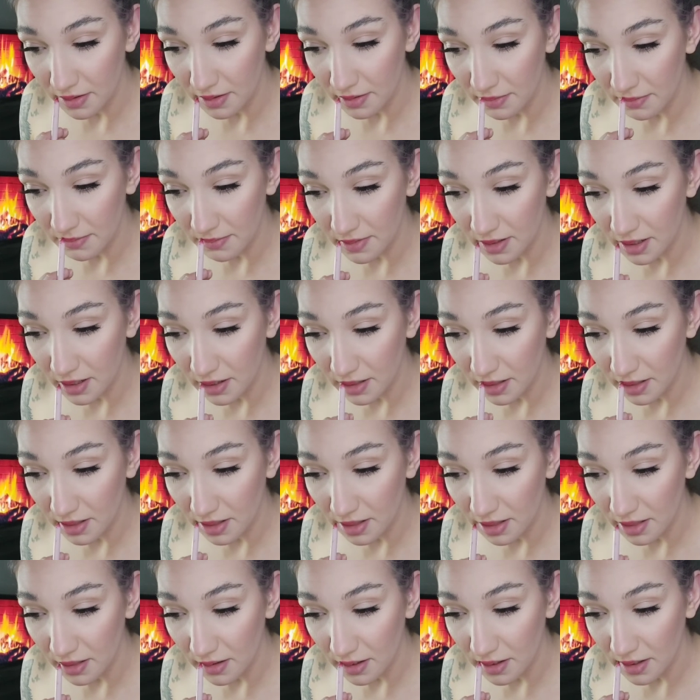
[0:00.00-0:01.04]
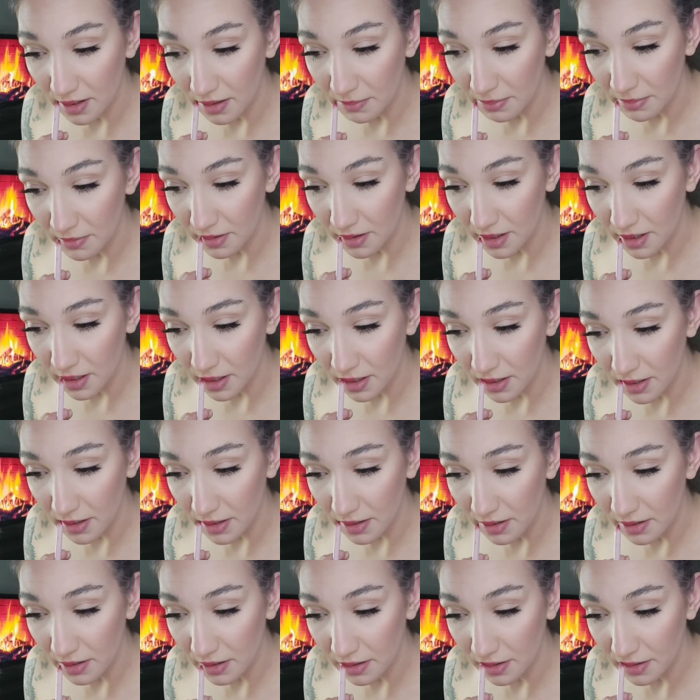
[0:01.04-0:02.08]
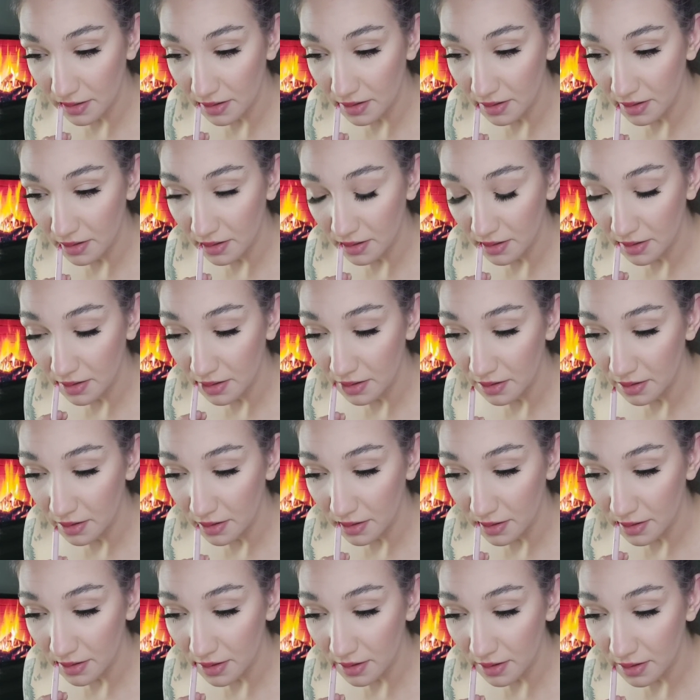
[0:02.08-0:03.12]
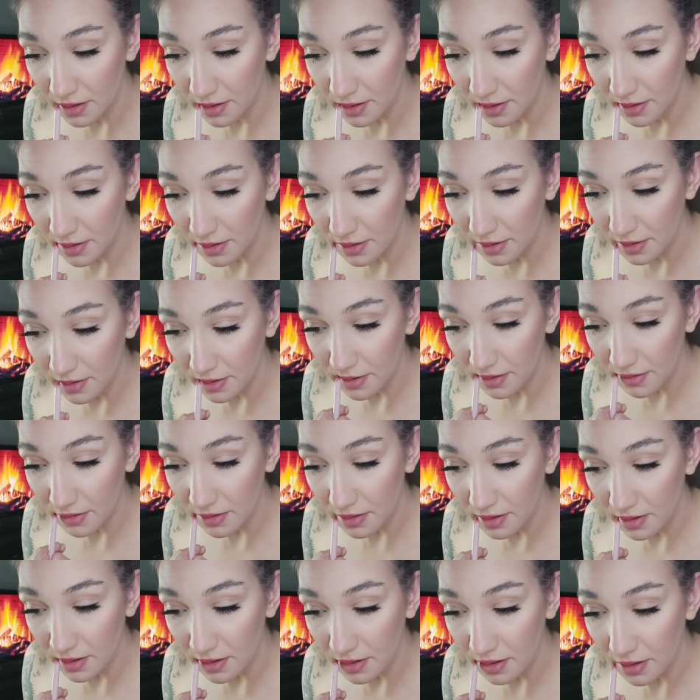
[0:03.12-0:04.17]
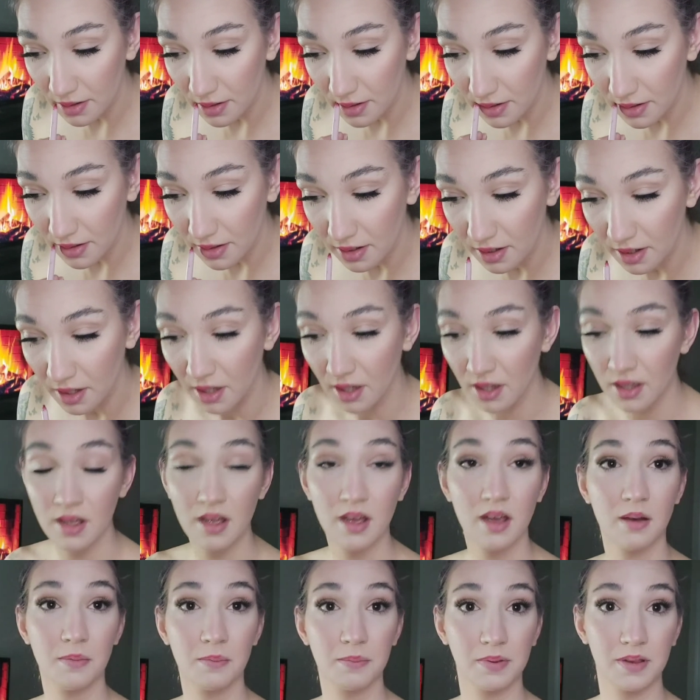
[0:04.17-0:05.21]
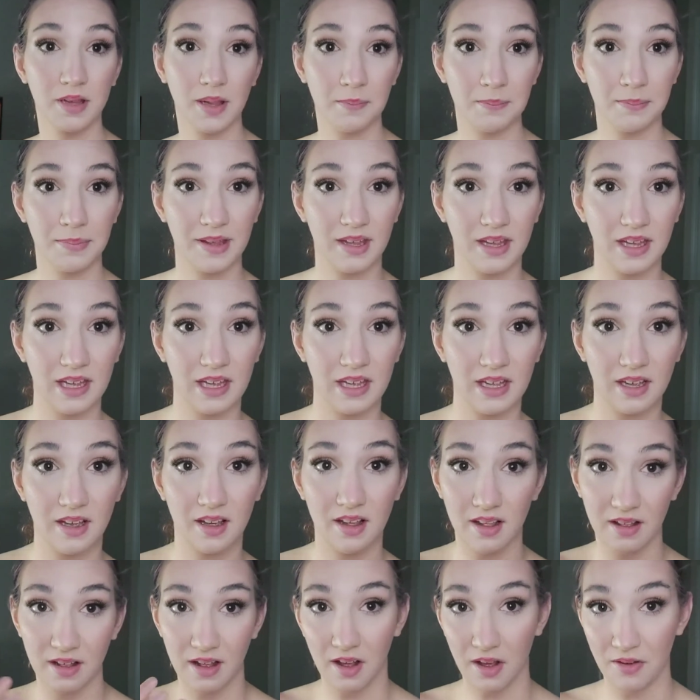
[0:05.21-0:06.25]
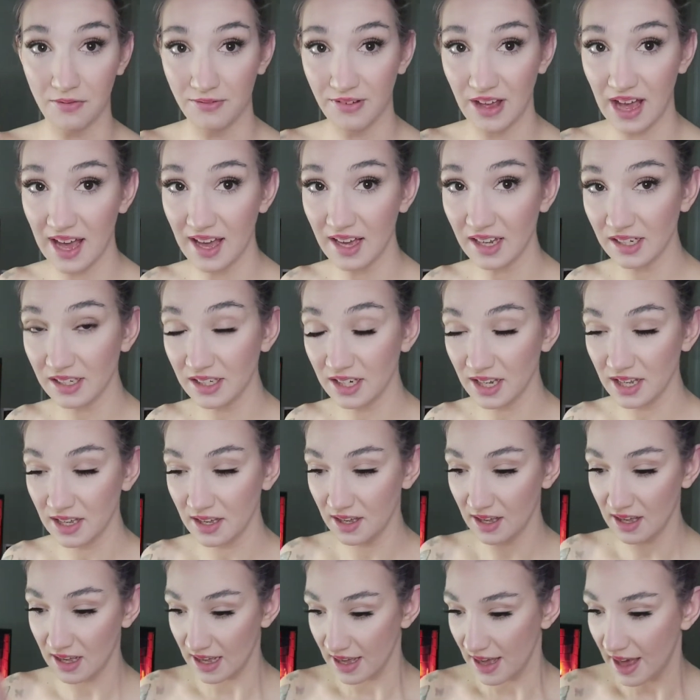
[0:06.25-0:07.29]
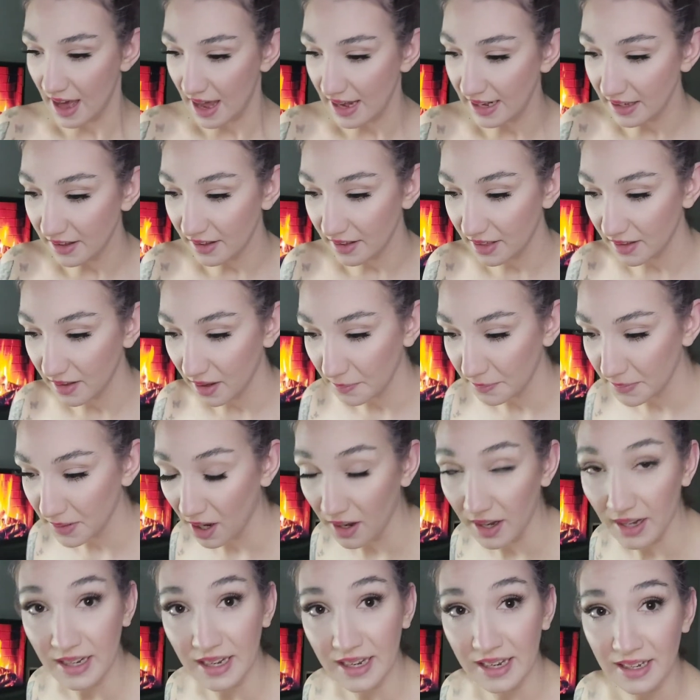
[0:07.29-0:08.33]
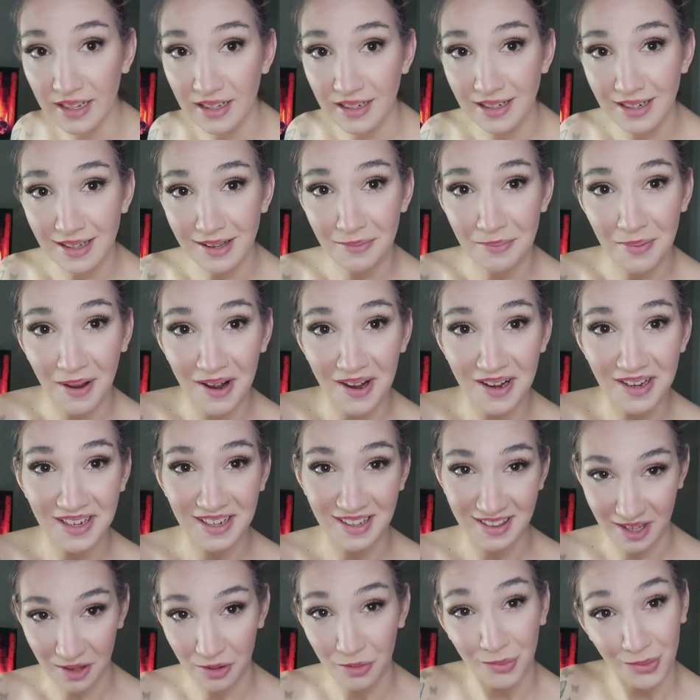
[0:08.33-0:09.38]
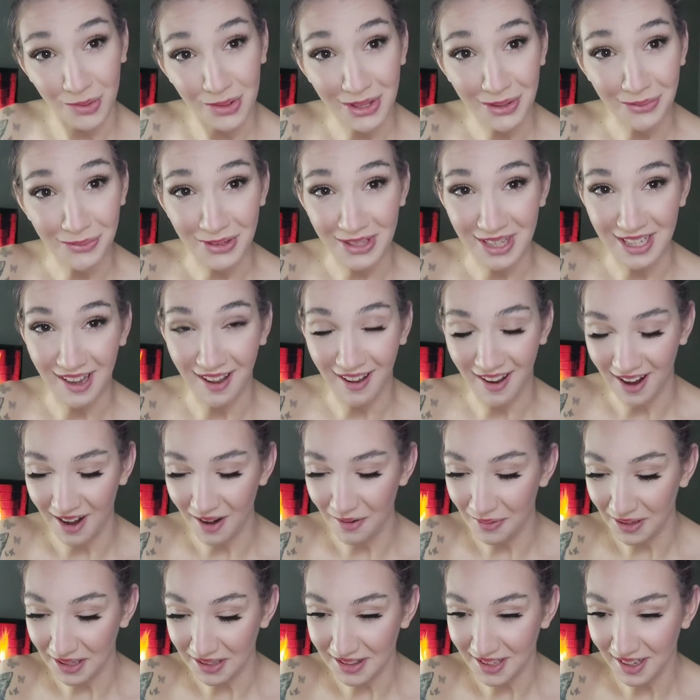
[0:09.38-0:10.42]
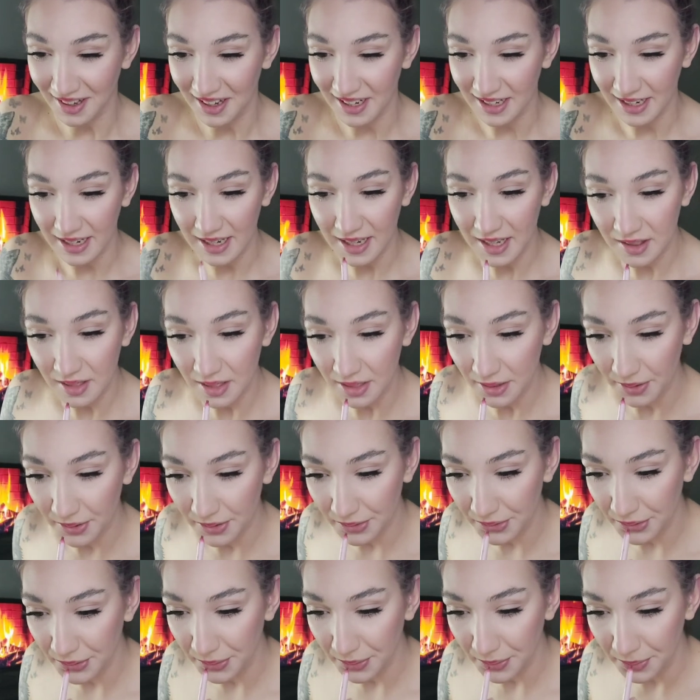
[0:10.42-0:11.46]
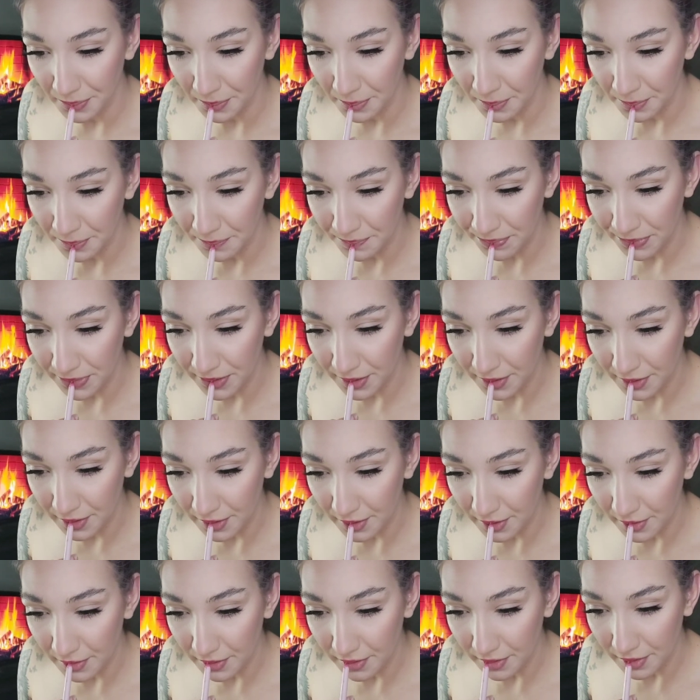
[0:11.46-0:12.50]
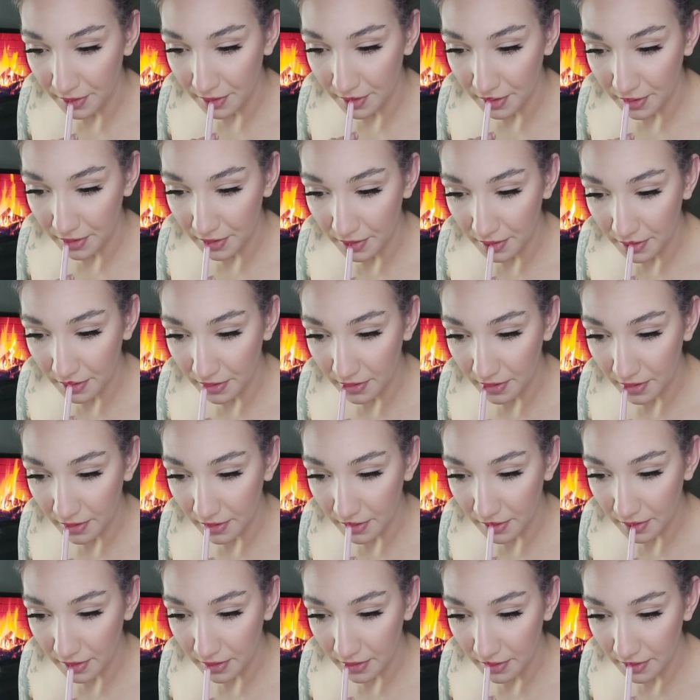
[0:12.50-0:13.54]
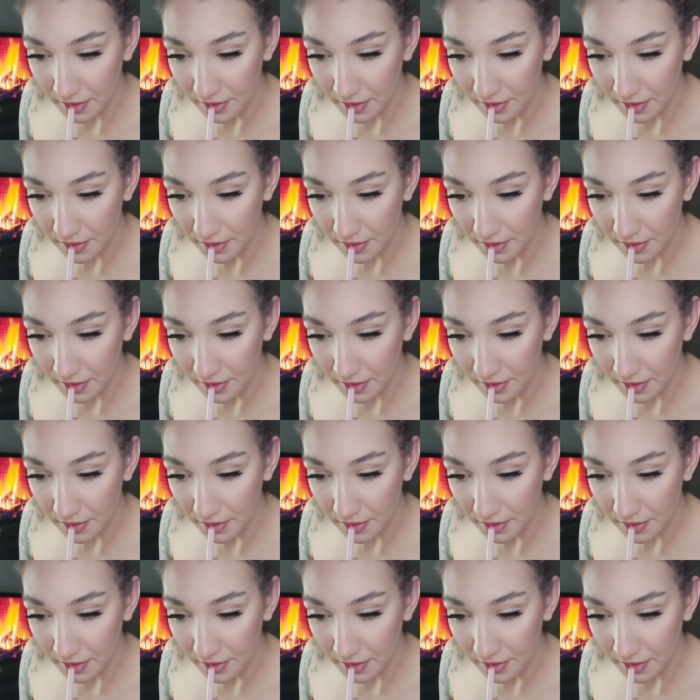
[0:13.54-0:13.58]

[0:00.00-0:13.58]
my lip line just to give that plumpy effect. I need to stop talking in this part because it's really, really hard while talking. So 1 second.